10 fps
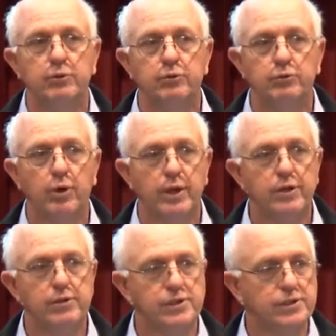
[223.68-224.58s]
was quite a
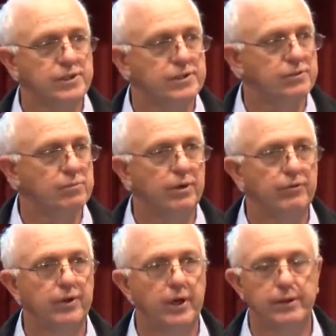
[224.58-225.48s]
huge success as well.
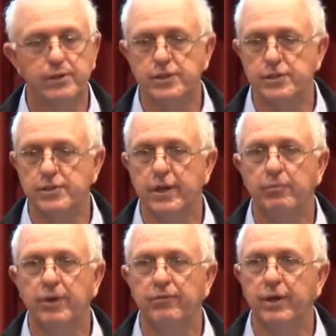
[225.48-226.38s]
So this is the
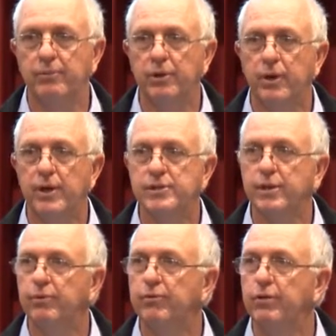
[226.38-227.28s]
second one for WA.
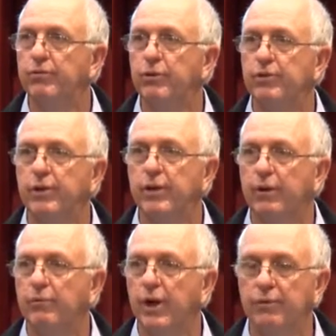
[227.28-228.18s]
So we're very fortunate to
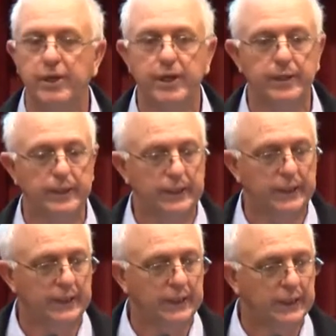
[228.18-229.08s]
have one over here.
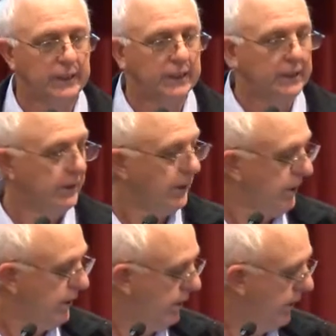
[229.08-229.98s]

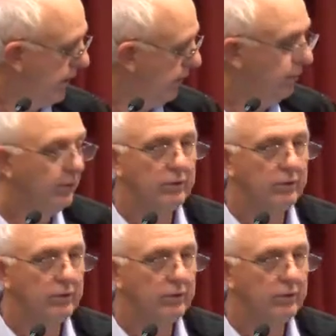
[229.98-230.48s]
Our